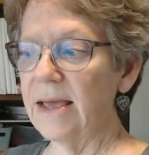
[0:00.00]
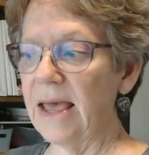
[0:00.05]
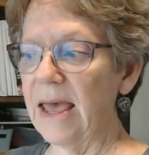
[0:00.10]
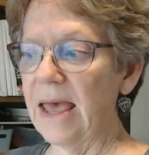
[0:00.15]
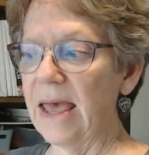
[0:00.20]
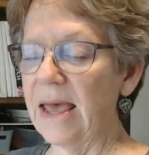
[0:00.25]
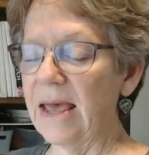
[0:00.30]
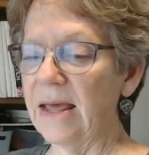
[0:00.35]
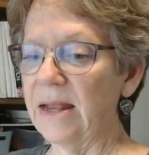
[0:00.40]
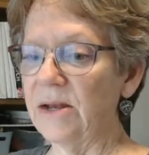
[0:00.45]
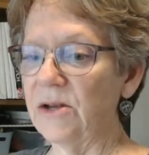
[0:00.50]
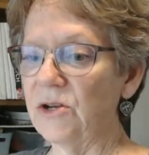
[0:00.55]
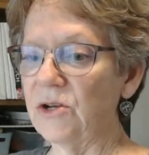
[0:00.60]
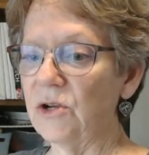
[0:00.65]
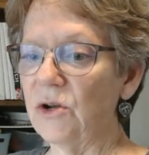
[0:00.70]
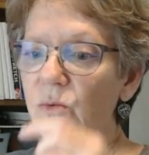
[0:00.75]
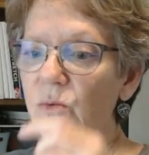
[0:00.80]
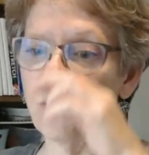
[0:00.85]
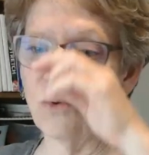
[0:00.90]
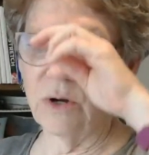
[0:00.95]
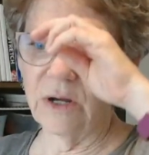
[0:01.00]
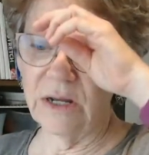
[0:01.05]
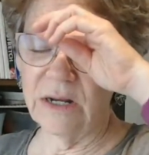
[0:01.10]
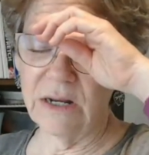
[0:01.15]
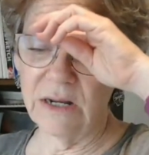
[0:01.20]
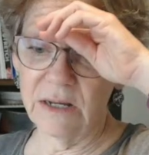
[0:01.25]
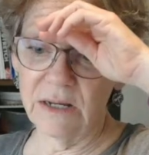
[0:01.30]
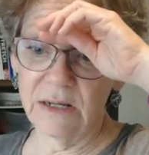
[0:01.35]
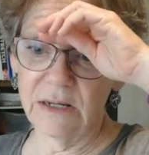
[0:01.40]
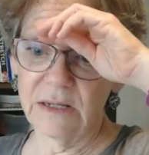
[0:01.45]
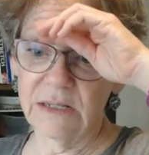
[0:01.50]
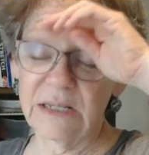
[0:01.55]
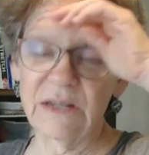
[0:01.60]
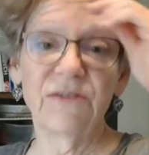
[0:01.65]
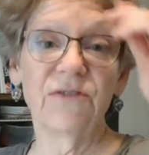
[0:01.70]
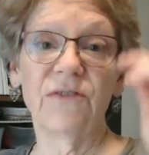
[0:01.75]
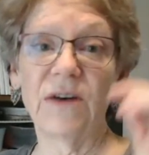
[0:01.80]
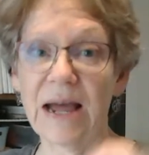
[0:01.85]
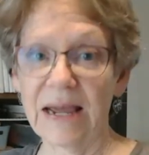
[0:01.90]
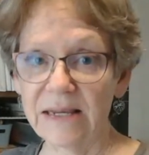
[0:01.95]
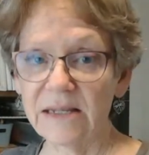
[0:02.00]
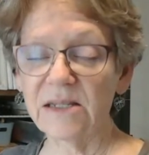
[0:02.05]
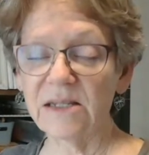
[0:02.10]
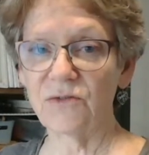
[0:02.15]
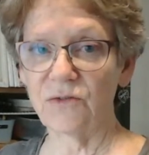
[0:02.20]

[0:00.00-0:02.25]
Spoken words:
and would suffice